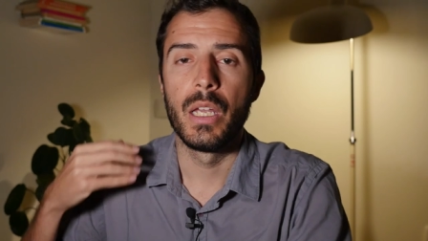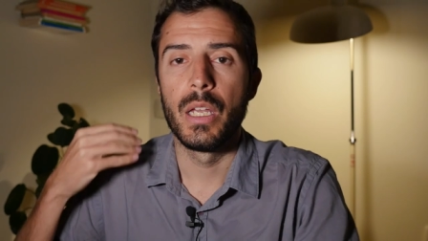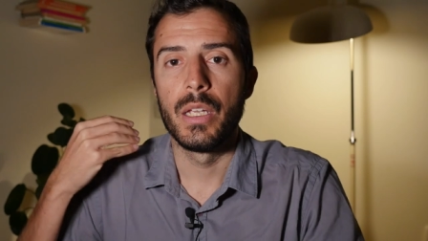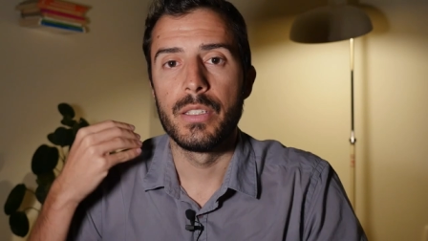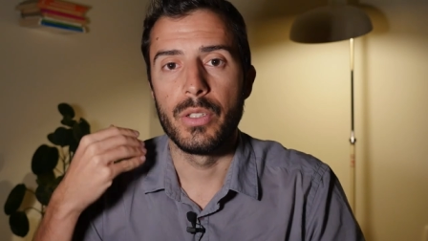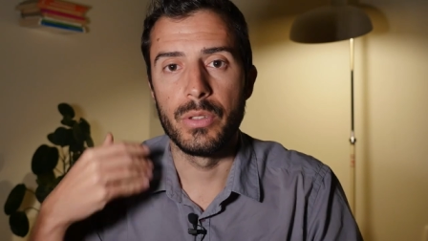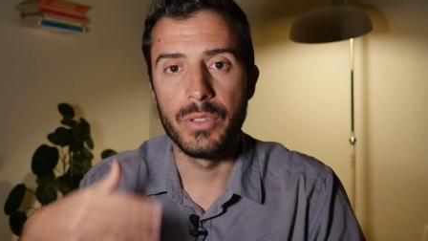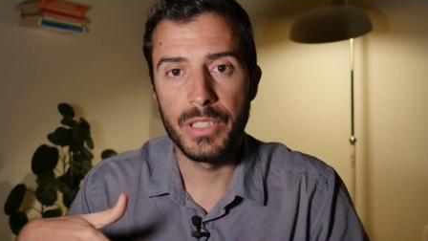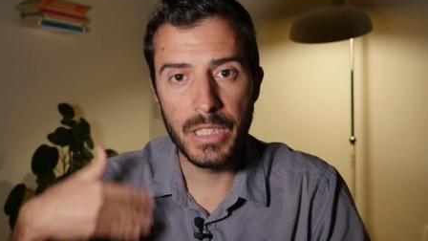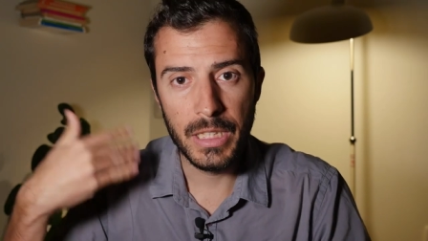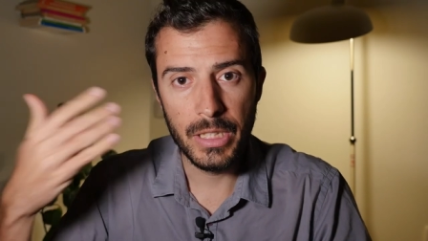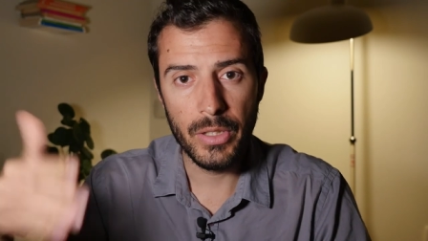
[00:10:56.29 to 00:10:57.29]
So you see
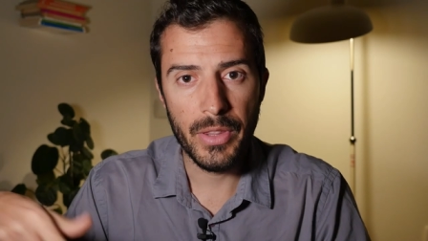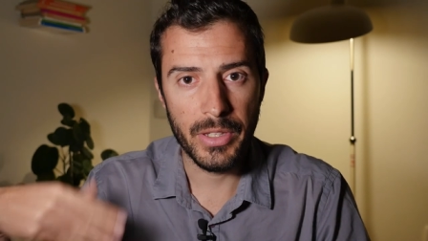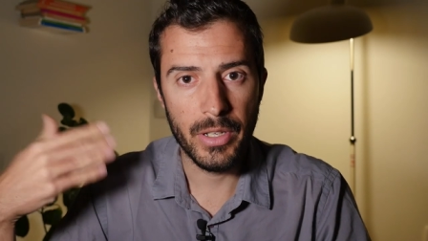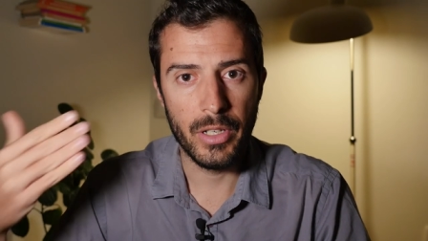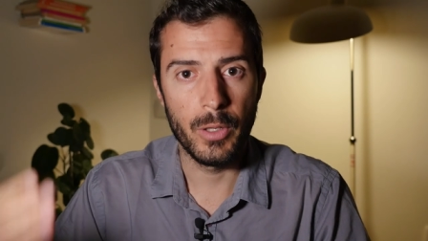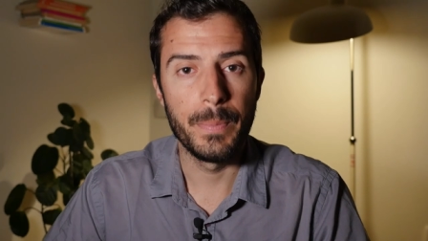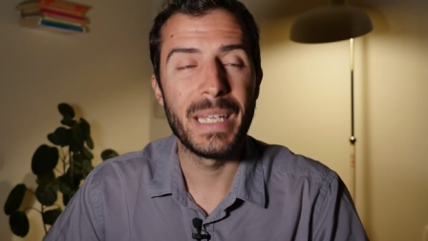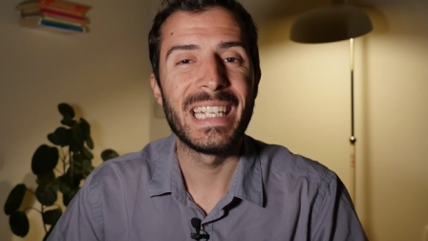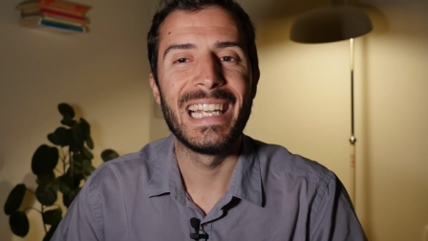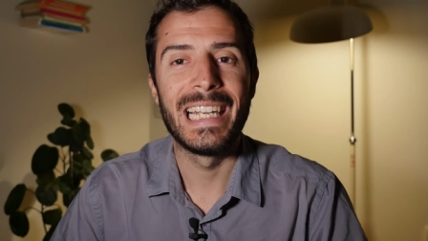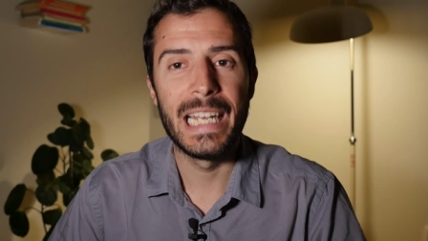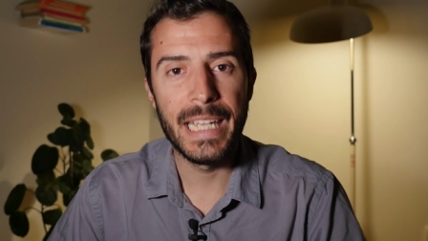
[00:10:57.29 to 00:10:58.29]
here that there are many
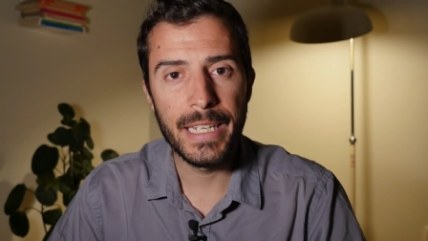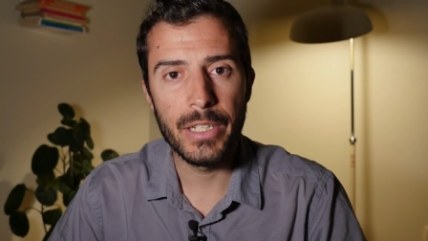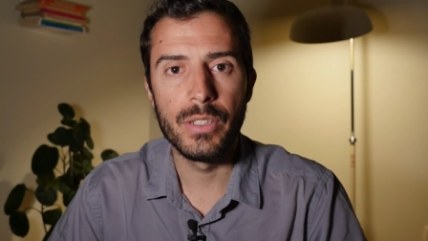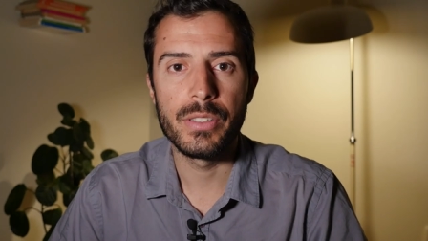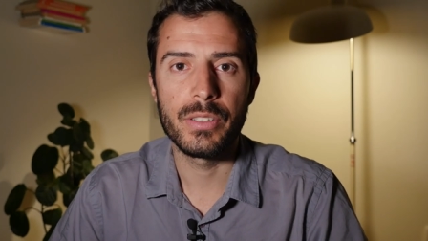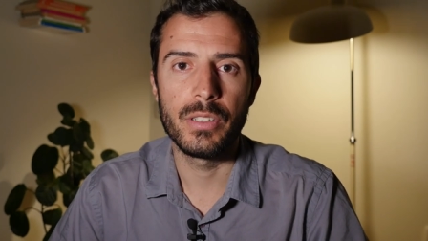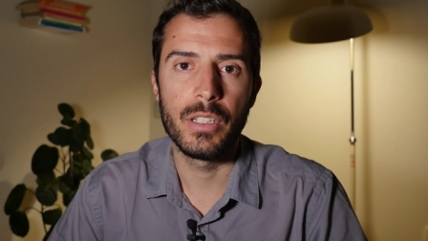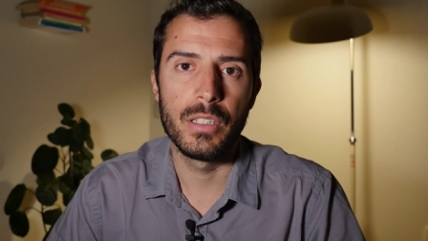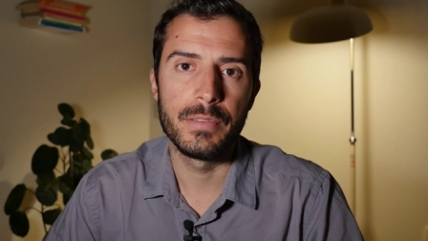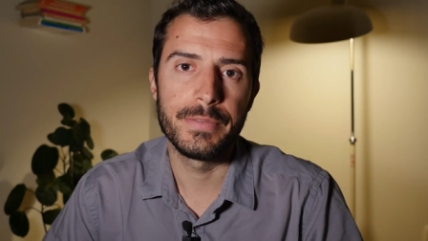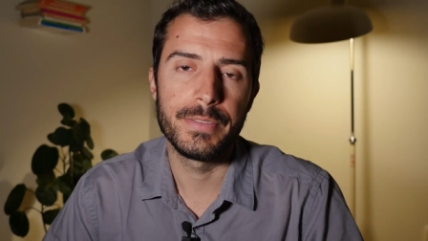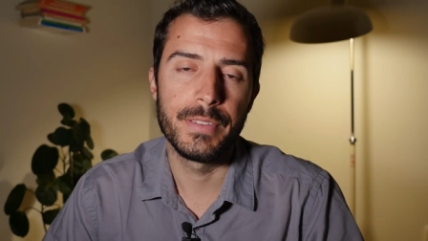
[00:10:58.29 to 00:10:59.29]
layers of
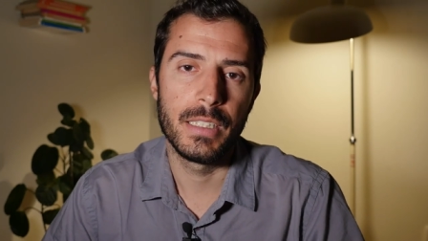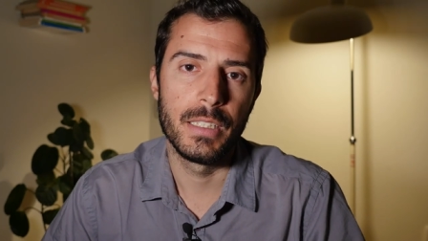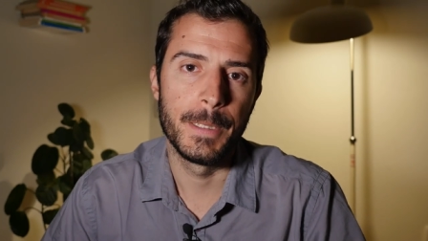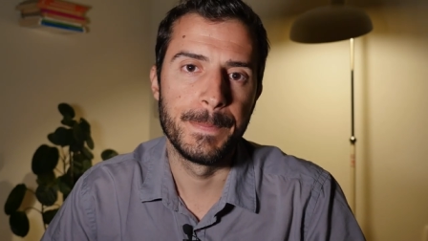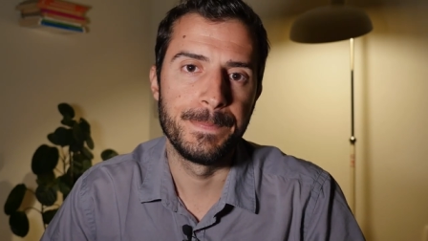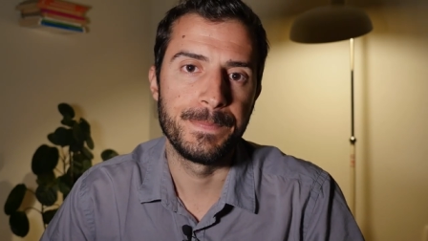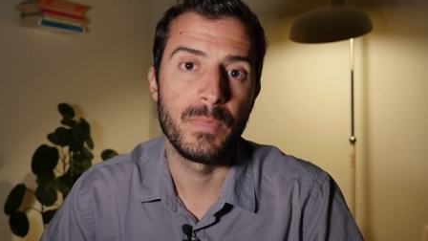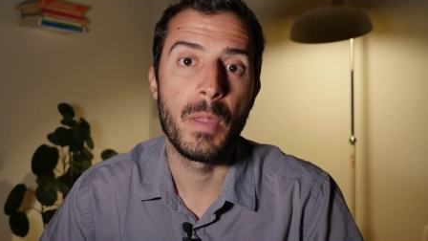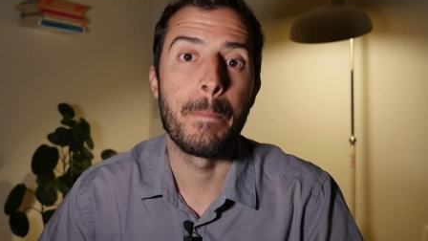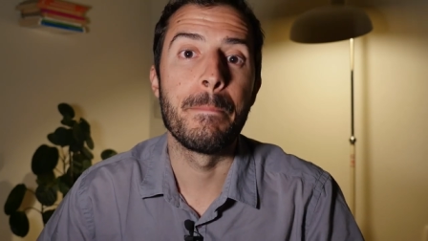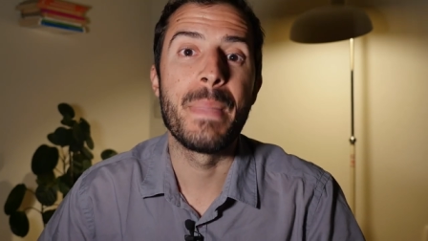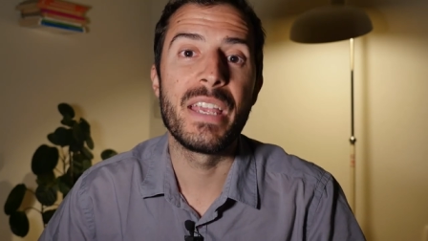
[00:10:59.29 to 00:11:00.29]
um,
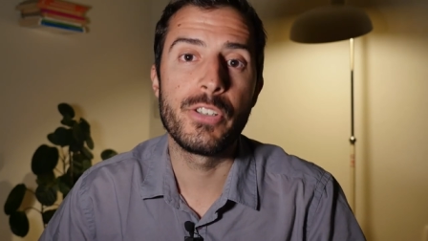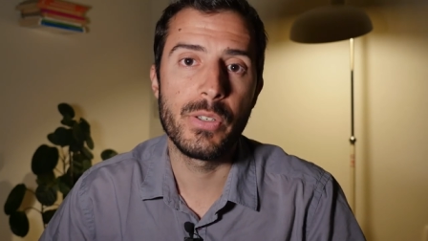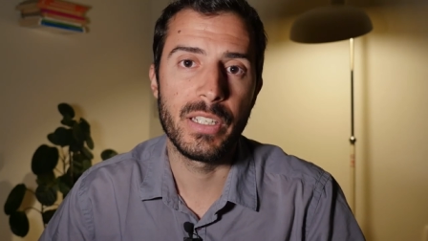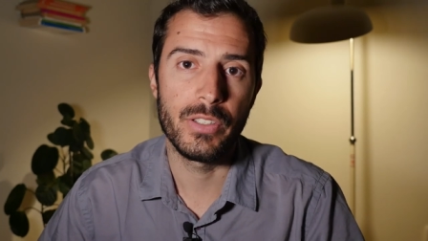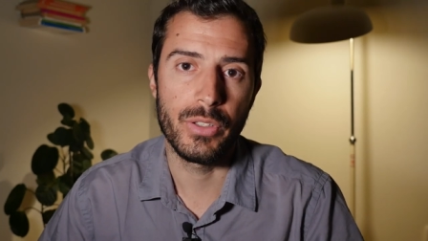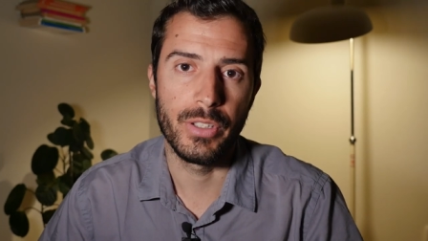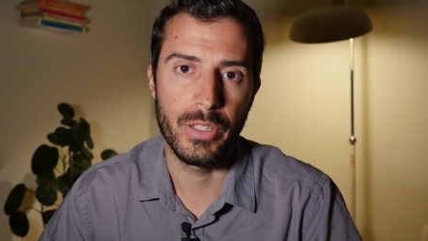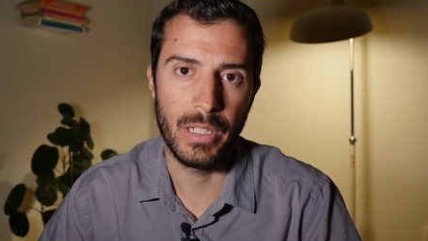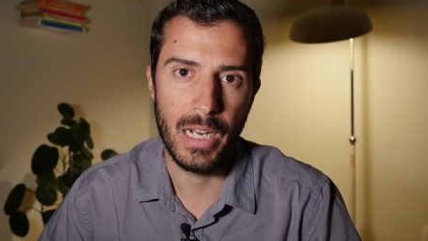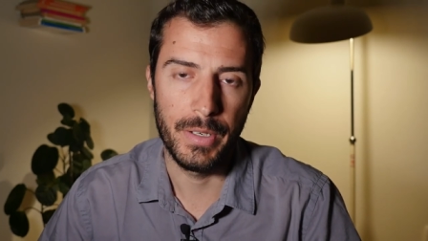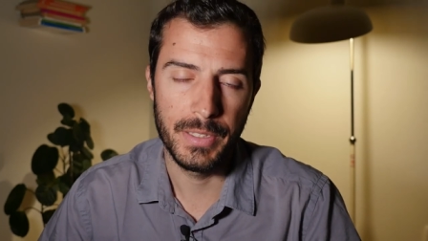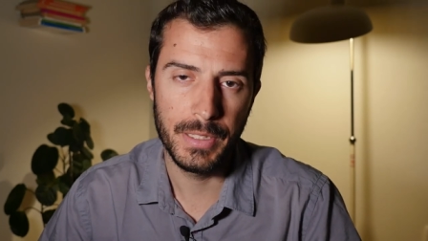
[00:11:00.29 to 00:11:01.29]
measuring circularity